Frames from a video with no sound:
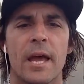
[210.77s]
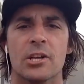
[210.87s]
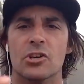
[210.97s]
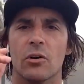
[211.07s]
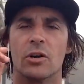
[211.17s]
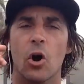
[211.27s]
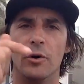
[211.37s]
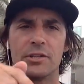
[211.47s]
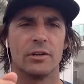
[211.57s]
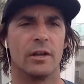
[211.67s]
So
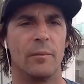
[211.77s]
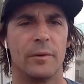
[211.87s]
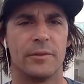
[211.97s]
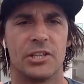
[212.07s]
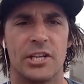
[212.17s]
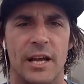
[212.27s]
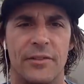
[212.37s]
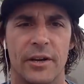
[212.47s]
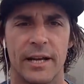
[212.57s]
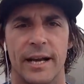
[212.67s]
Cody's going to help me with the chat
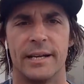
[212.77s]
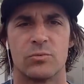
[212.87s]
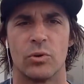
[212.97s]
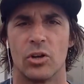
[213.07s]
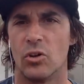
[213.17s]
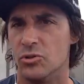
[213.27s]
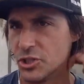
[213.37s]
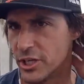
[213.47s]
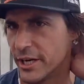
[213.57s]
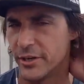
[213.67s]
there, guys. We're going to close the
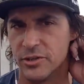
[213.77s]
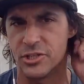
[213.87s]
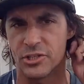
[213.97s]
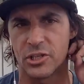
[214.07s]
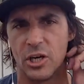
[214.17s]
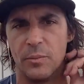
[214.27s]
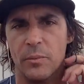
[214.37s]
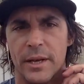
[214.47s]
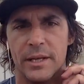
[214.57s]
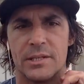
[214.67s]
chat here in just a couple
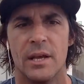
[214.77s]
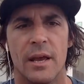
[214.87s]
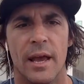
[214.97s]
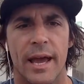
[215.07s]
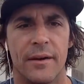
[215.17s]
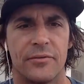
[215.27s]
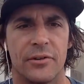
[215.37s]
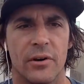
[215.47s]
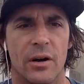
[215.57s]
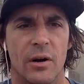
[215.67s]
minutes
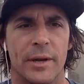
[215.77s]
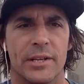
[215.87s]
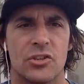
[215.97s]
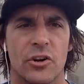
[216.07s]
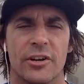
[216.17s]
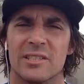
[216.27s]
after um, we get started here.